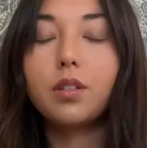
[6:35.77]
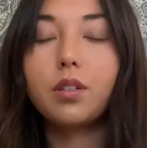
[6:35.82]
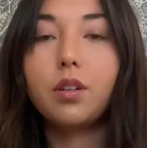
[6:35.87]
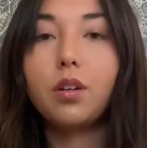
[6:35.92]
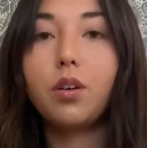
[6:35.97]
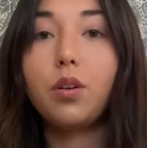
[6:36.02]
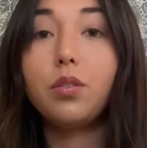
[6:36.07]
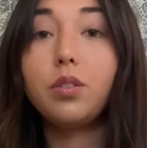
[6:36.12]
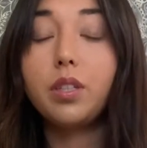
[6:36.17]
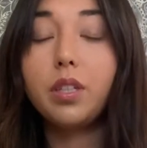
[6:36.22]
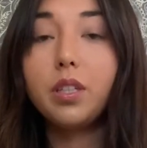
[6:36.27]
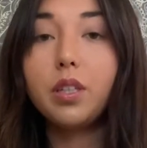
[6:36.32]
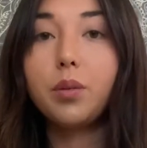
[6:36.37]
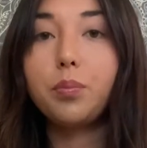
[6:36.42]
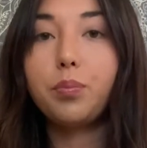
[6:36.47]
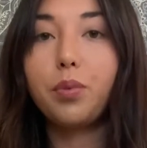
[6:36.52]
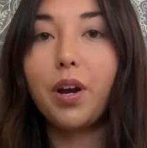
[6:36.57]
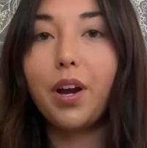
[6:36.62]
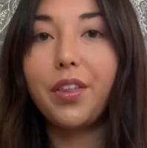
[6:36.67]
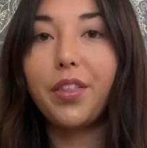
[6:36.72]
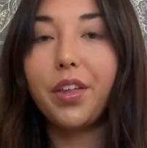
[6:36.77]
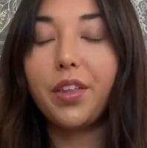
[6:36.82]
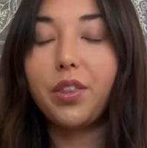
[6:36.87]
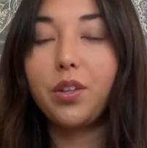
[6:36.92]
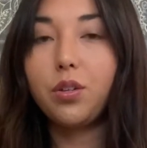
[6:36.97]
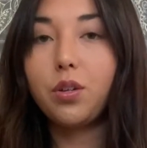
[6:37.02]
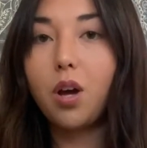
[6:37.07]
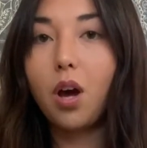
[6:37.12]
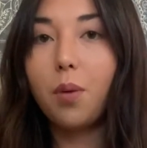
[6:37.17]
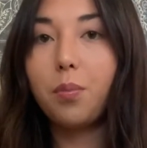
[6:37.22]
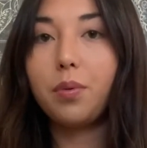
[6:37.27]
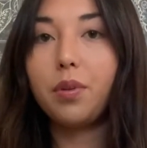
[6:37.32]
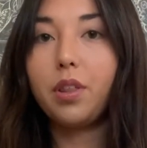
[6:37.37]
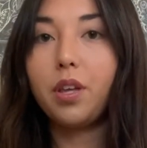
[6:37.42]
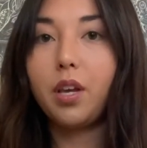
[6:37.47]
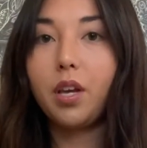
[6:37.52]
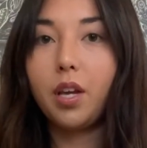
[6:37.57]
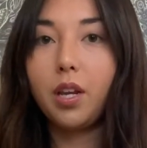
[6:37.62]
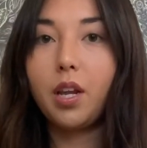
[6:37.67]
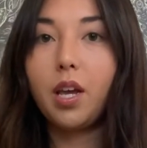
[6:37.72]
Holding the breath at the top of the
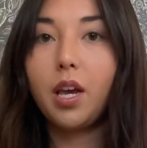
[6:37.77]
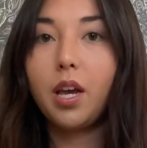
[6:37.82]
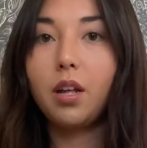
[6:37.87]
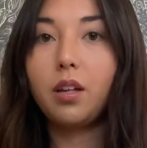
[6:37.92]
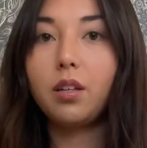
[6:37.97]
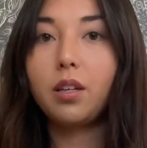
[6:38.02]
inhale